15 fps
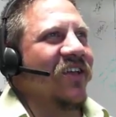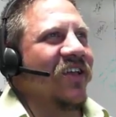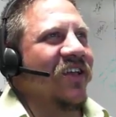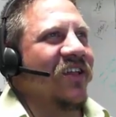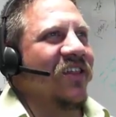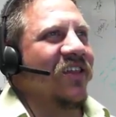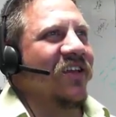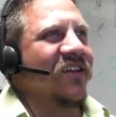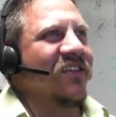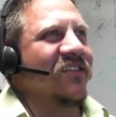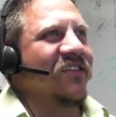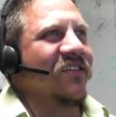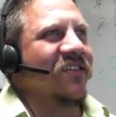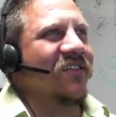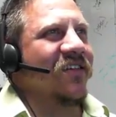
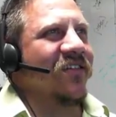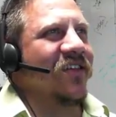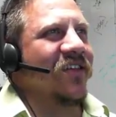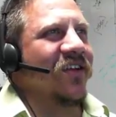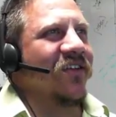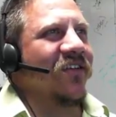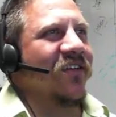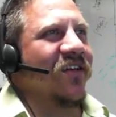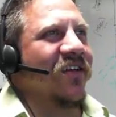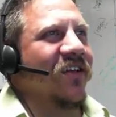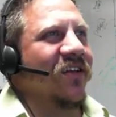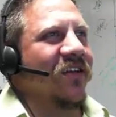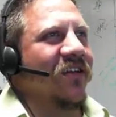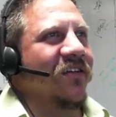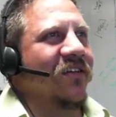helix or something going
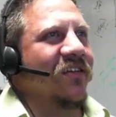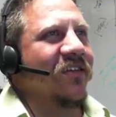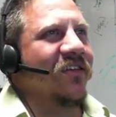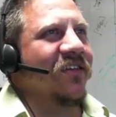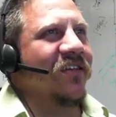on here.